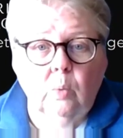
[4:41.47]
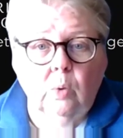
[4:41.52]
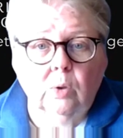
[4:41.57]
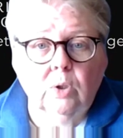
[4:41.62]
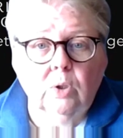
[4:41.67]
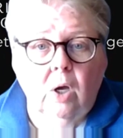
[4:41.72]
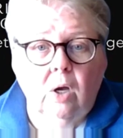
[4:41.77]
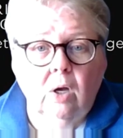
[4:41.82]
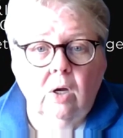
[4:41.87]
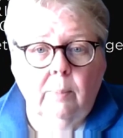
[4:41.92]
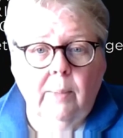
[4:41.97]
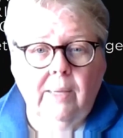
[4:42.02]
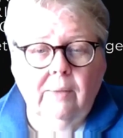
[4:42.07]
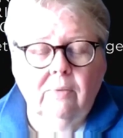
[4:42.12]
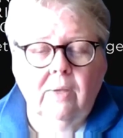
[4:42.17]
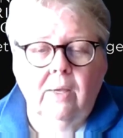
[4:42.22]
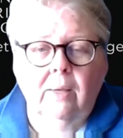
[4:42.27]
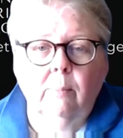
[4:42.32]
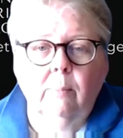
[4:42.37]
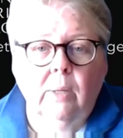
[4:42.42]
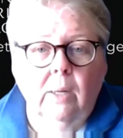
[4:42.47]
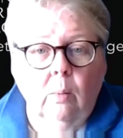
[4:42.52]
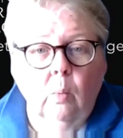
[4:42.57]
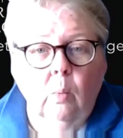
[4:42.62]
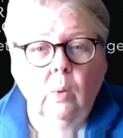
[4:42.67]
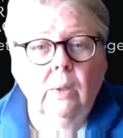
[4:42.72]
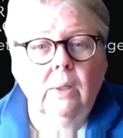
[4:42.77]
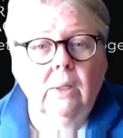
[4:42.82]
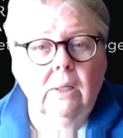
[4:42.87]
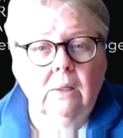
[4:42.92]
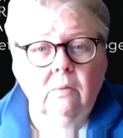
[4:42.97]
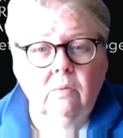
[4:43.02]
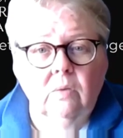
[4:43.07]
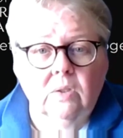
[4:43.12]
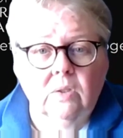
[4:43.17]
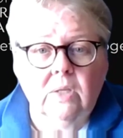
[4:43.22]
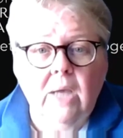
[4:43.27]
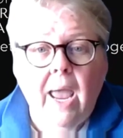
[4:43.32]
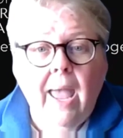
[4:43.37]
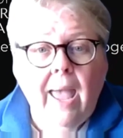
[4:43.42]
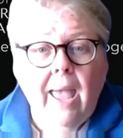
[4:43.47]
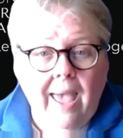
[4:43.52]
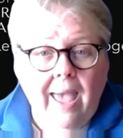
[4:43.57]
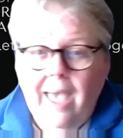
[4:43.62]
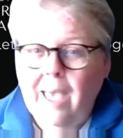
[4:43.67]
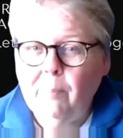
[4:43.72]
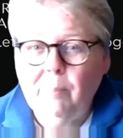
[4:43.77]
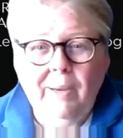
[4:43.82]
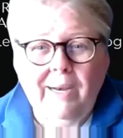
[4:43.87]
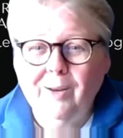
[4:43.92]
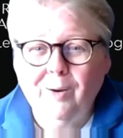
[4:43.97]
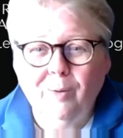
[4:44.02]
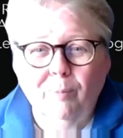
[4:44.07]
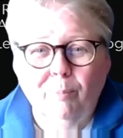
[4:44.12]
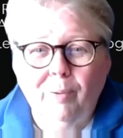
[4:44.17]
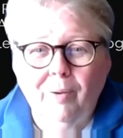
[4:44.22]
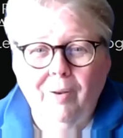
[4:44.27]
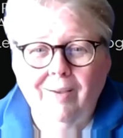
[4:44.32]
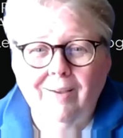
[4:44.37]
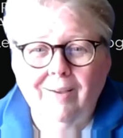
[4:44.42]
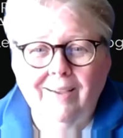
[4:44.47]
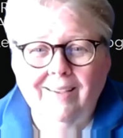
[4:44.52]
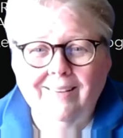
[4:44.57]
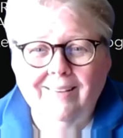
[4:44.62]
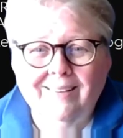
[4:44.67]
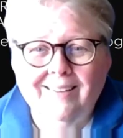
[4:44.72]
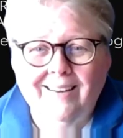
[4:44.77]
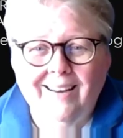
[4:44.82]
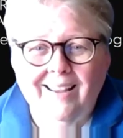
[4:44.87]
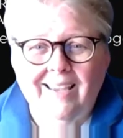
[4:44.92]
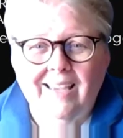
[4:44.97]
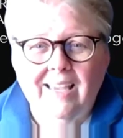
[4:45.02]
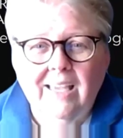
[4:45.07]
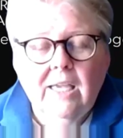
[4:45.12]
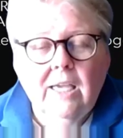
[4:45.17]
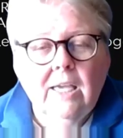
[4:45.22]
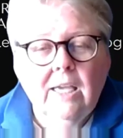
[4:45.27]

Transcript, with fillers: We'll talk about that, but I wanted to get this happy little plug in today.